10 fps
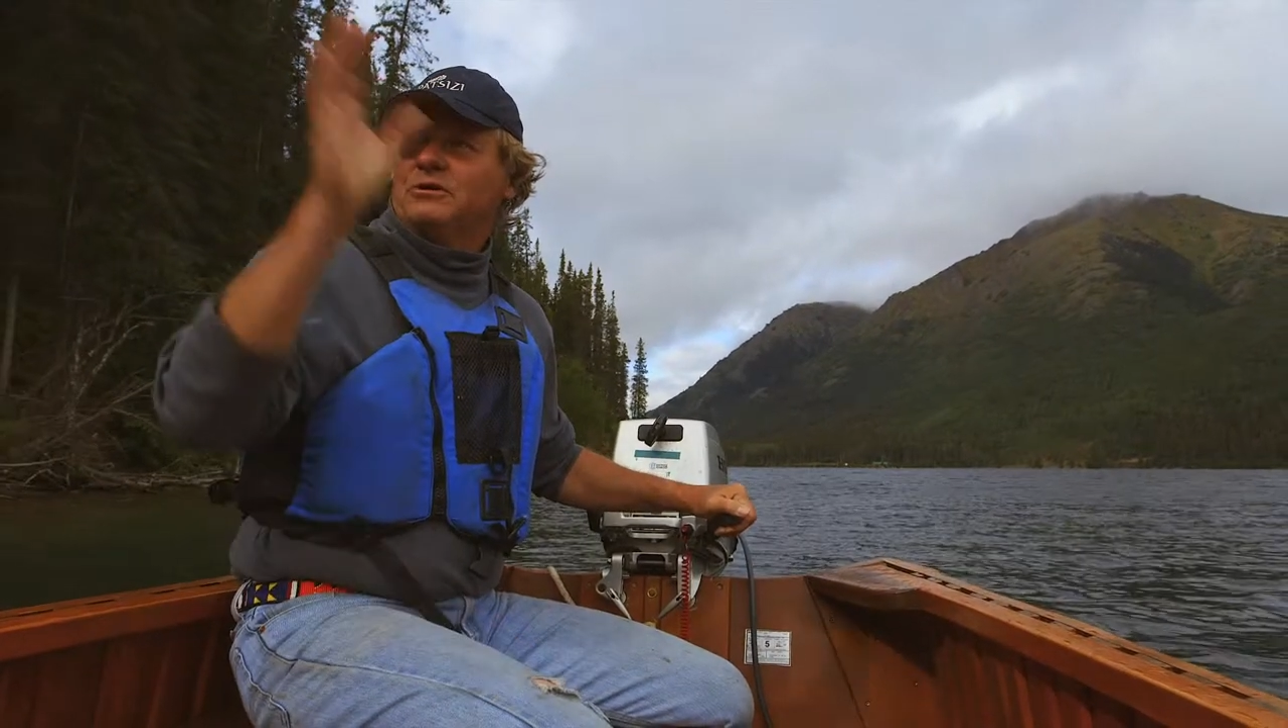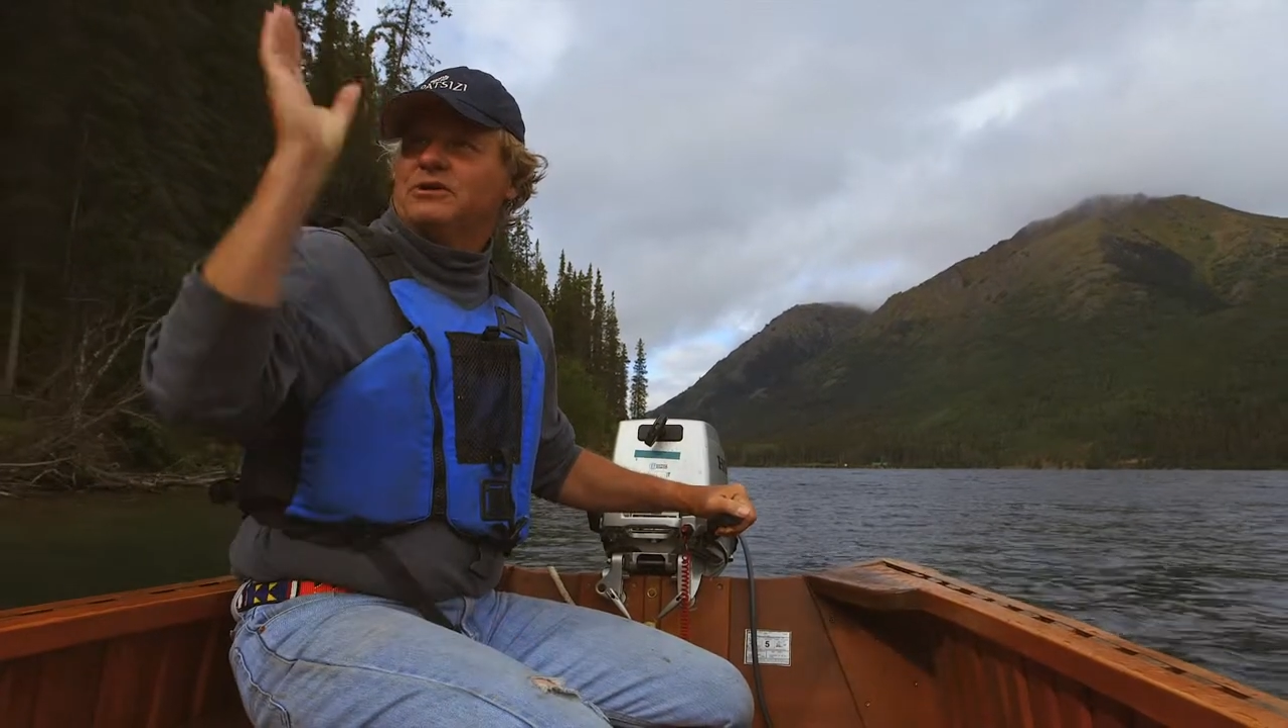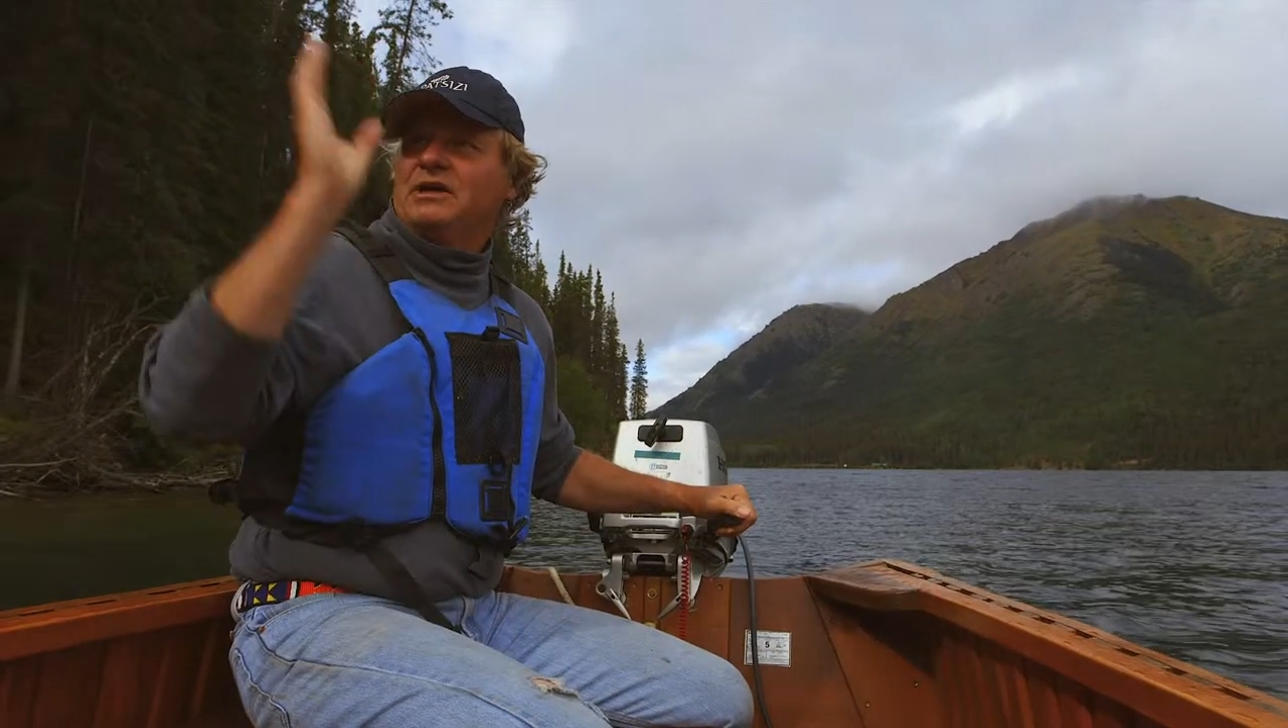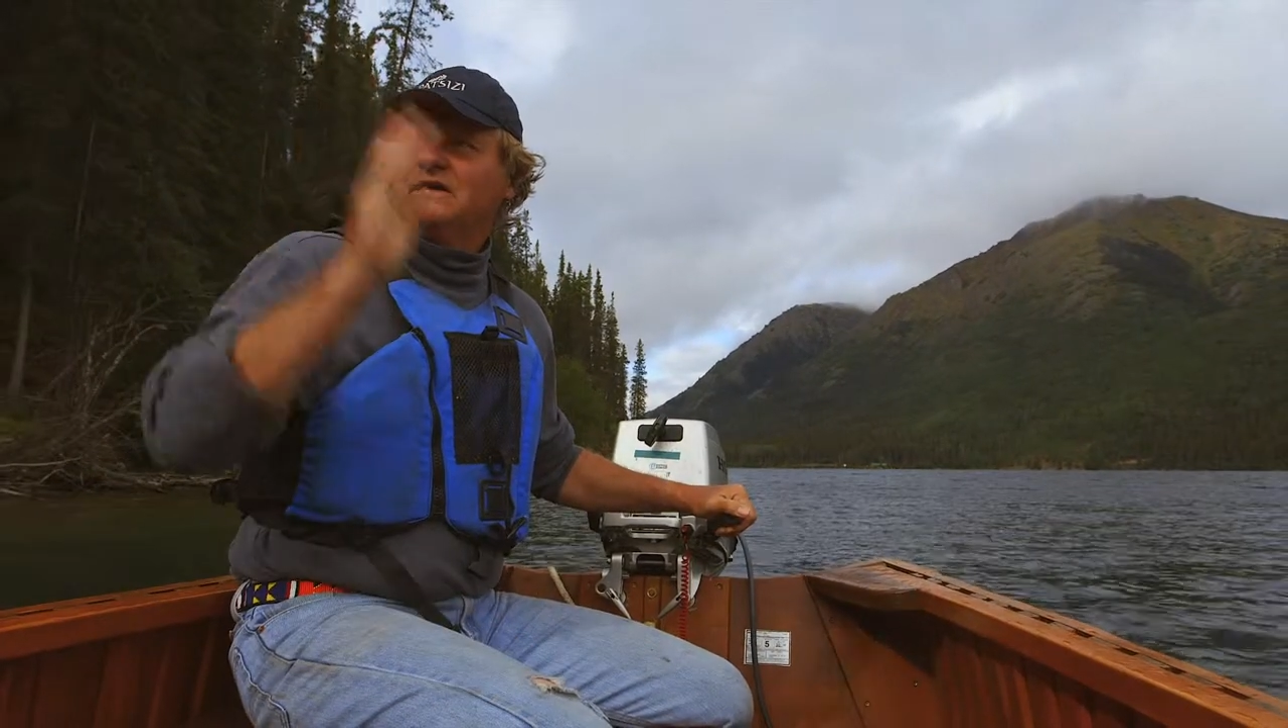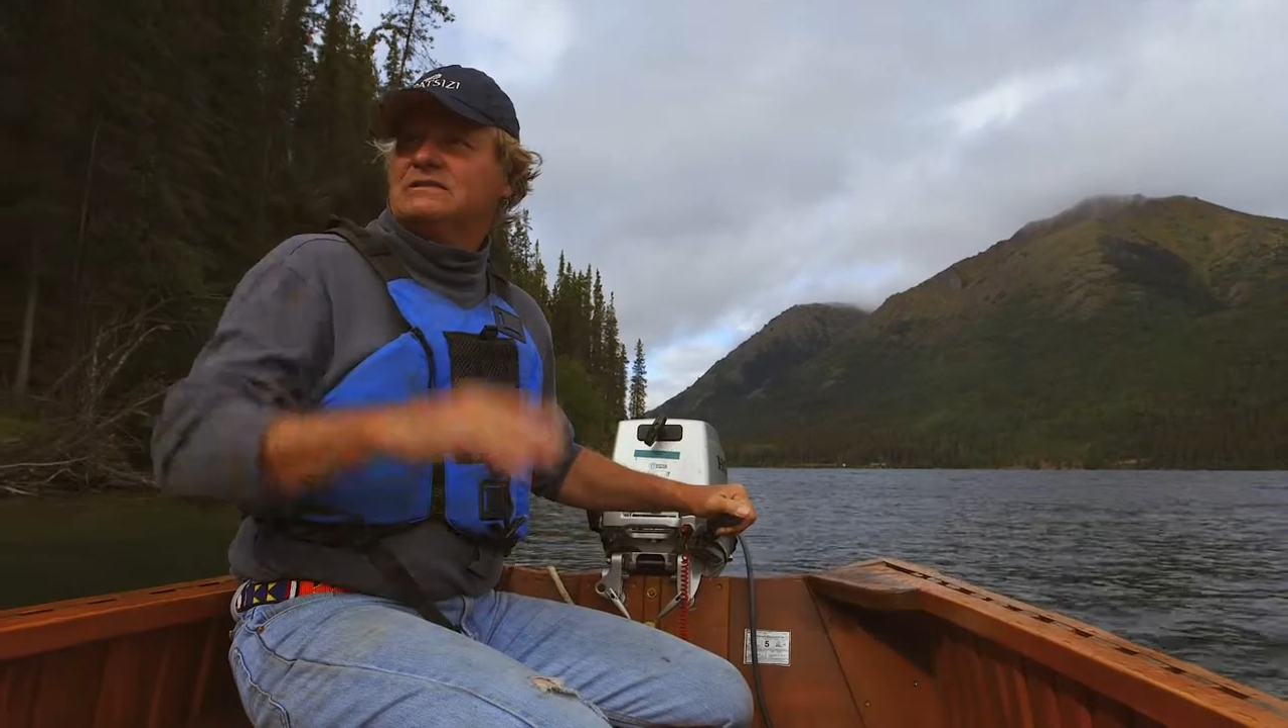our
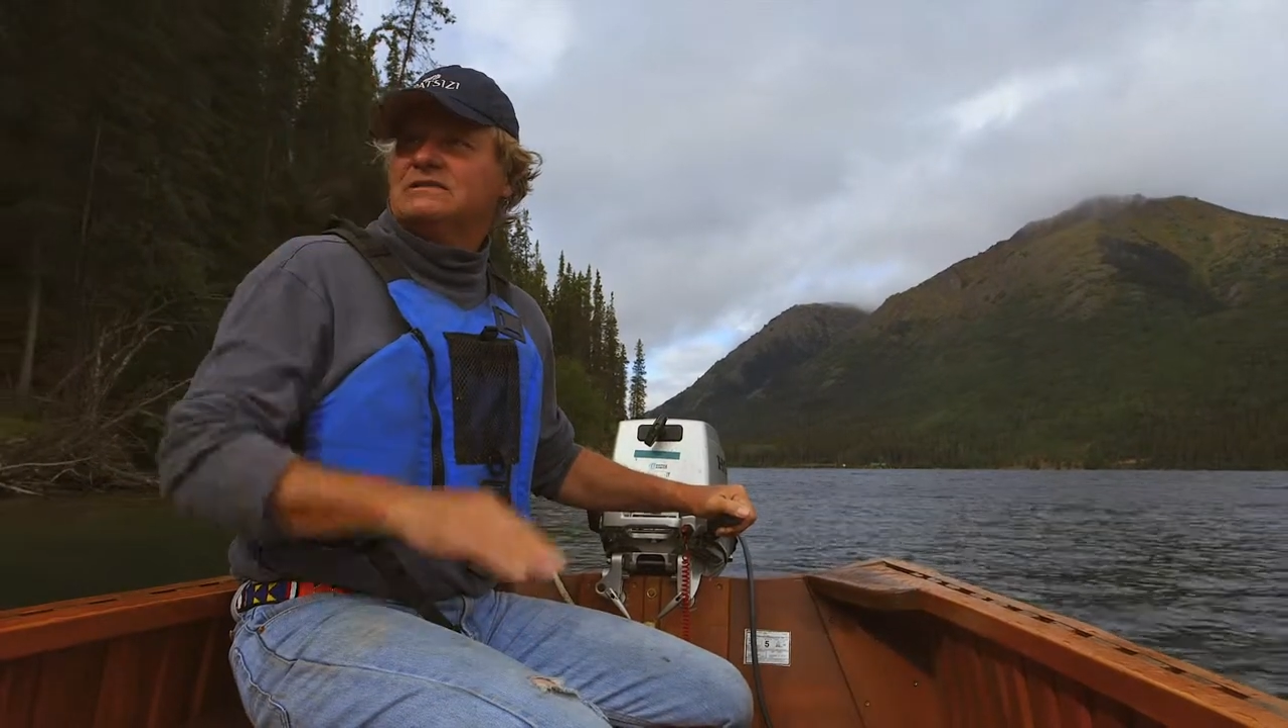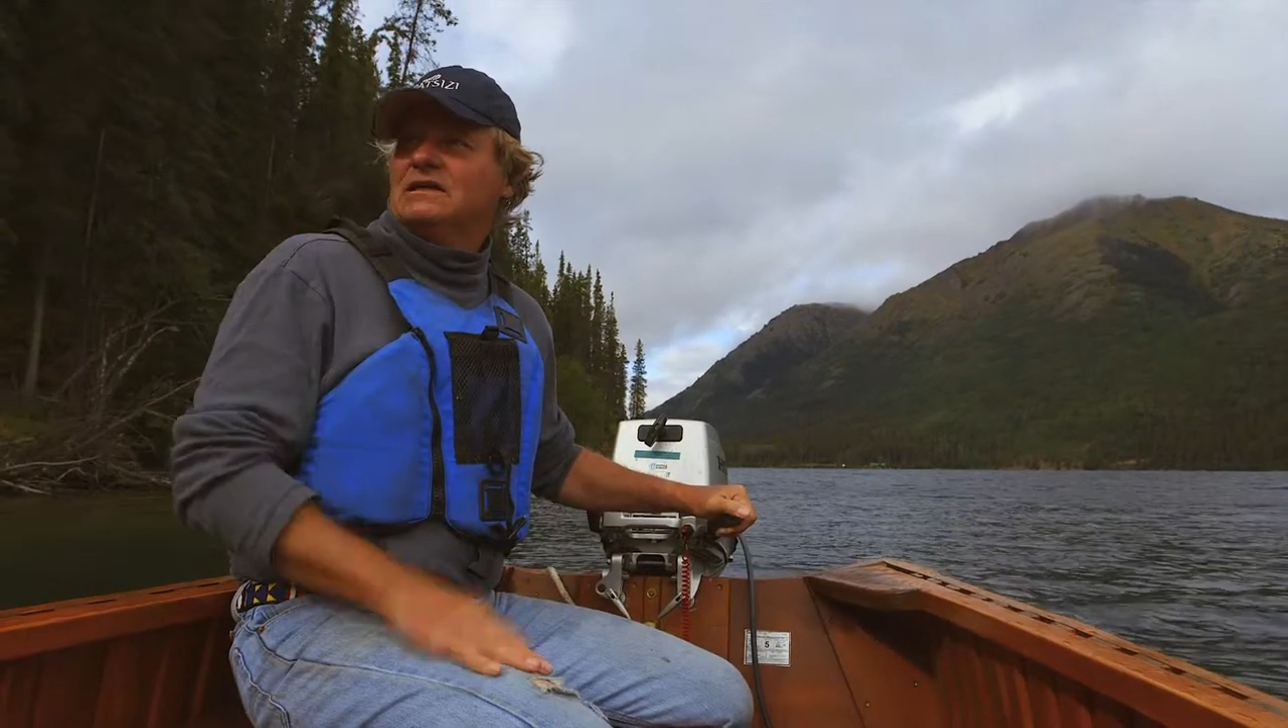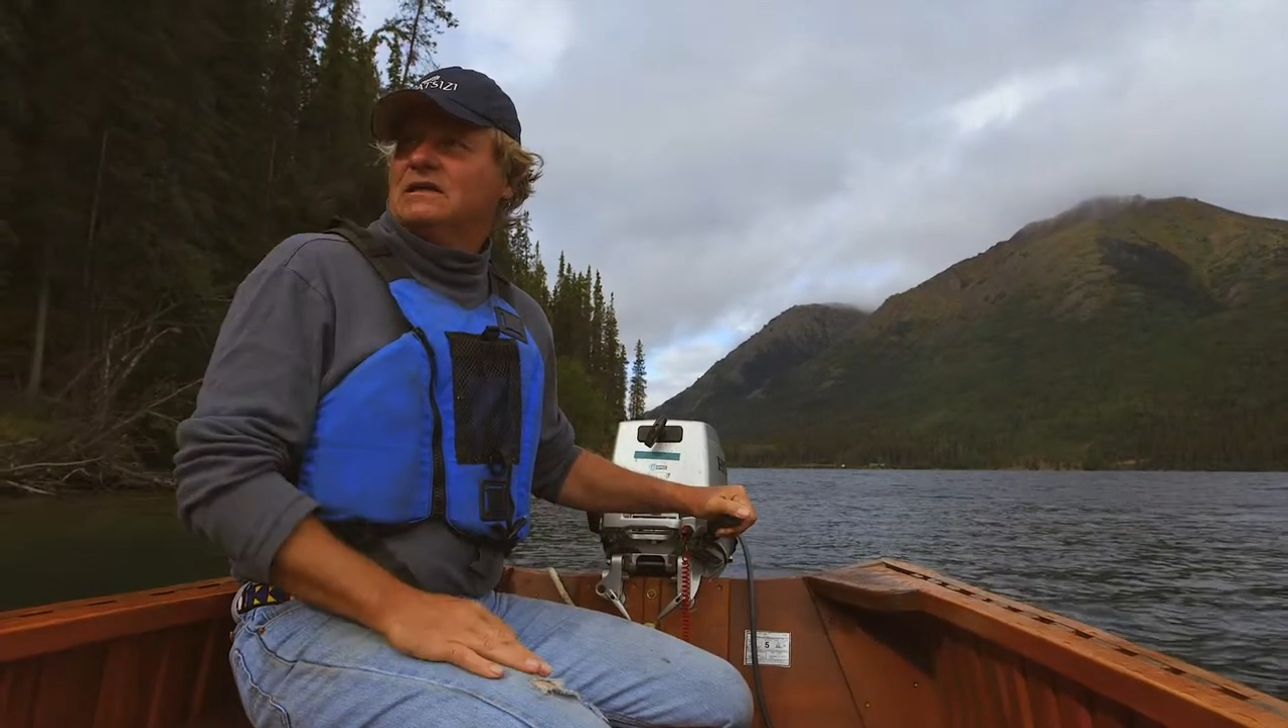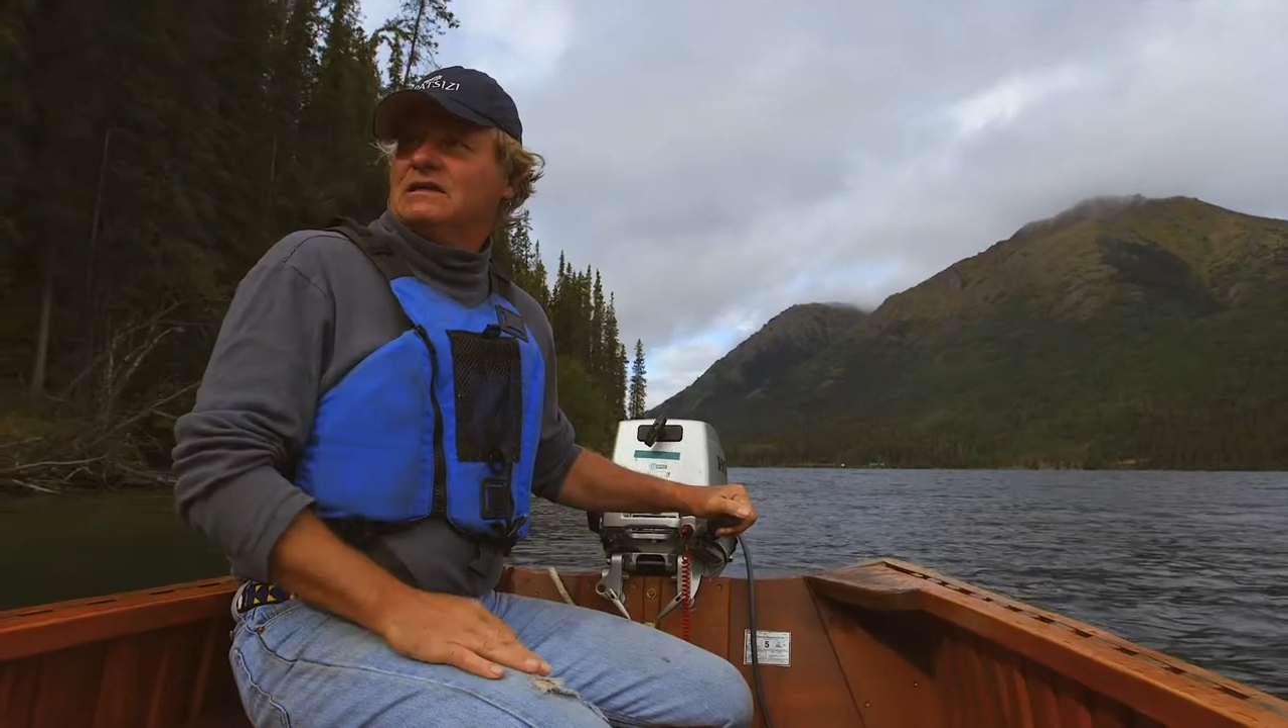nets